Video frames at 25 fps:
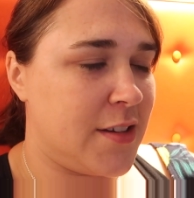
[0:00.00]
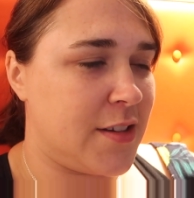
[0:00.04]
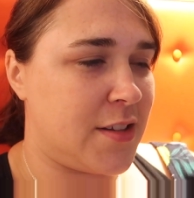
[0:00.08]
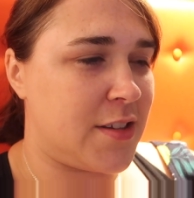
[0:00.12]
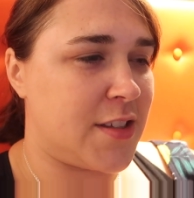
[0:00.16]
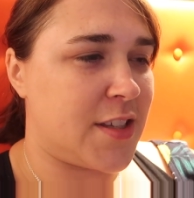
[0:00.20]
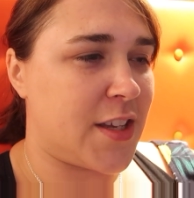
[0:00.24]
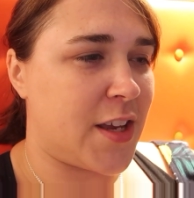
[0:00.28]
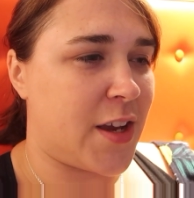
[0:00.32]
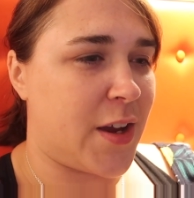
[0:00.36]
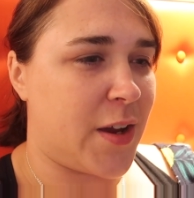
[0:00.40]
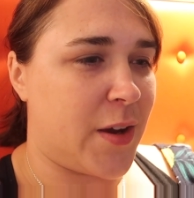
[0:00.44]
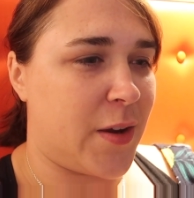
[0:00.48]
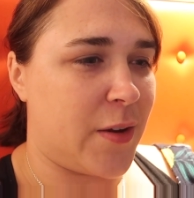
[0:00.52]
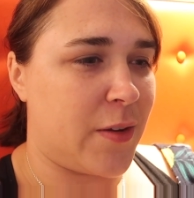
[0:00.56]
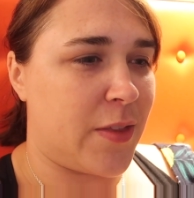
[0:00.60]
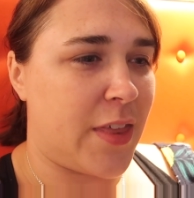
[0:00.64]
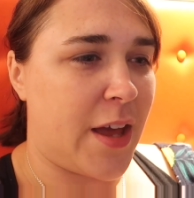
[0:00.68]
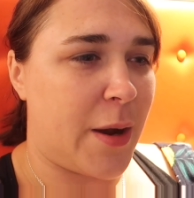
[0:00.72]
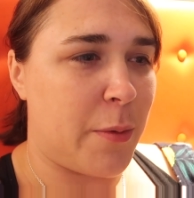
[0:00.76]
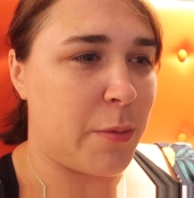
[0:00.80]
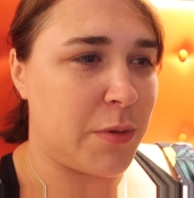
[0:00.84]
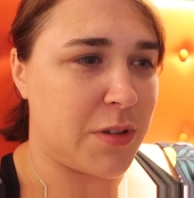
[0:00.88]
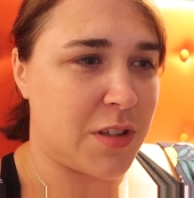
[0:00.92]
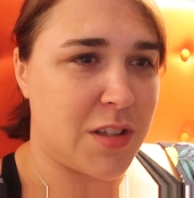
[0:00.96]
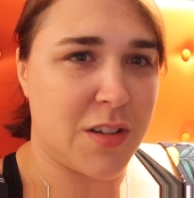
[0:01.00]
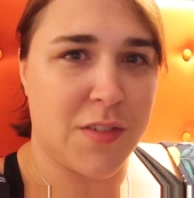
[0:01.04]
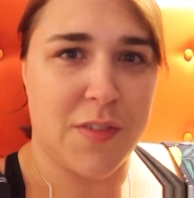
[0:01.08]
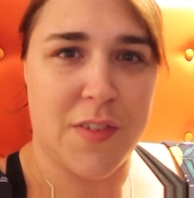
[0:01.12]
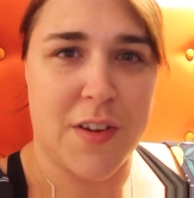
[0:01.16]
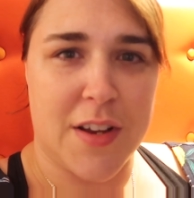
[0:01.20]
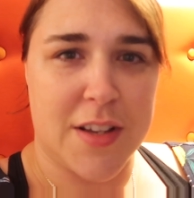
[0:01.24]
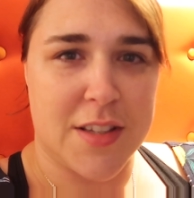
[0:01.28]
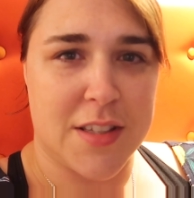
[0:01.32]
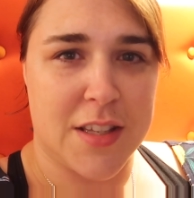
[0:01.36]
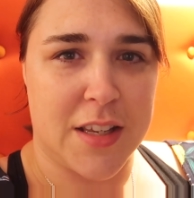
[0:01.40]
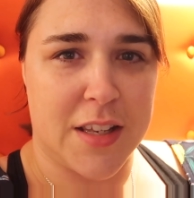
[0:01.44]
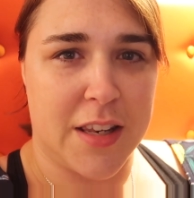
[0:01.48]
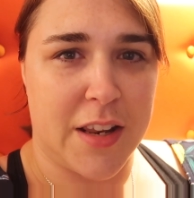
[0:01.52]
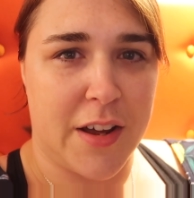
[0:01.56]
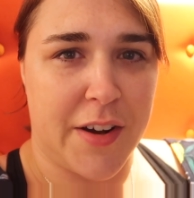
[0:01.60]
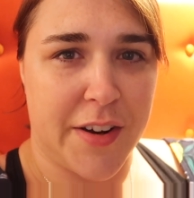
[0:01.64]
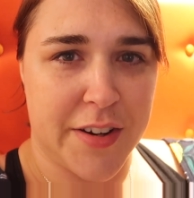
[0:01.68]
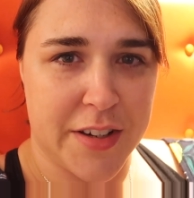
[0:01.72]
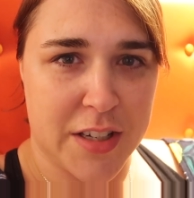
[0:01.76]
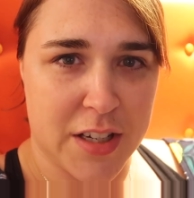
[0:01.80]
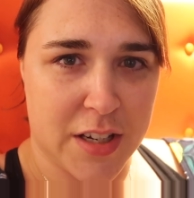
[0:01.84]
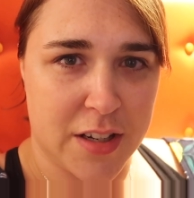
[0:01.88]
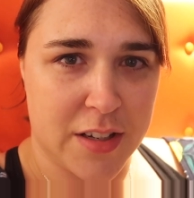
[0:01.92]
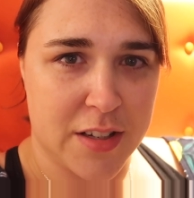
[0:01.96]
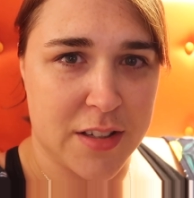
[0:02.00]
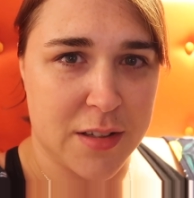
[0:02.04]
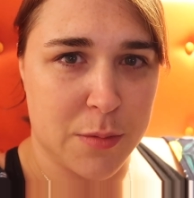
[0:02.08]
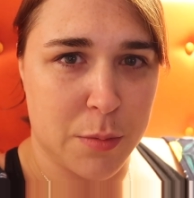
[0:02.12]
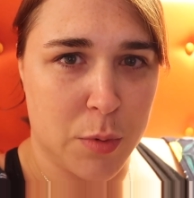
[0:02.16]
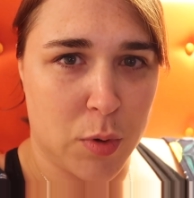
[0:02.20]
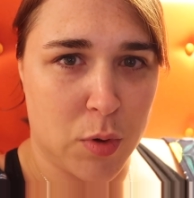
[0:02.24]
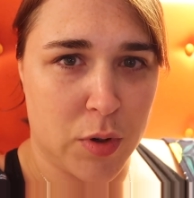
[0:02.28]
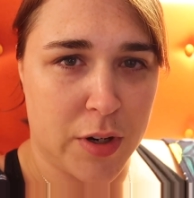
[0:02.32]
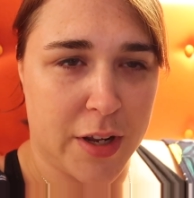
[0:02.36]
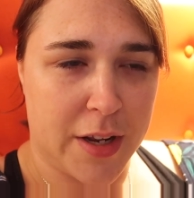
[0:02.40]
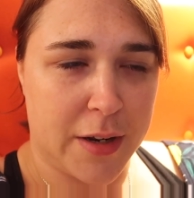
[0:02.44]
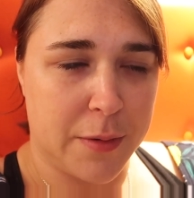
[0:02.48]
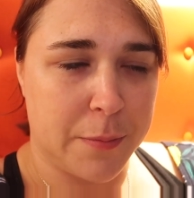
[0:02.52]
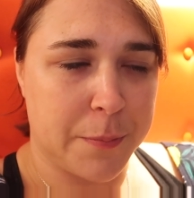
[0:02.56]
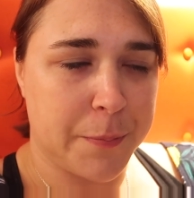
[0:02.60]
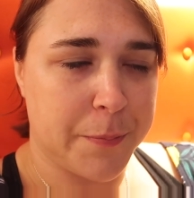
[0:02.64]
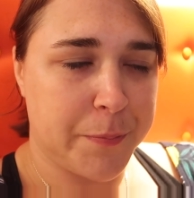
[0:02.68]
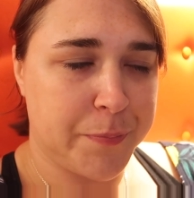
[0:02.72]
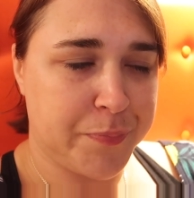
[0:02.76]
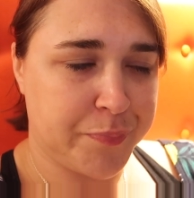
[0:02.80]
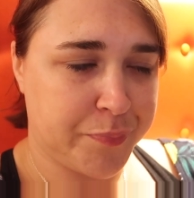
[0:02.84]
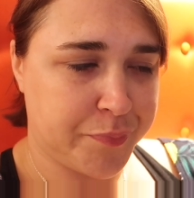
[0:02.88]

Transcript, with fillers: So that was the first thing that I'd done this morning,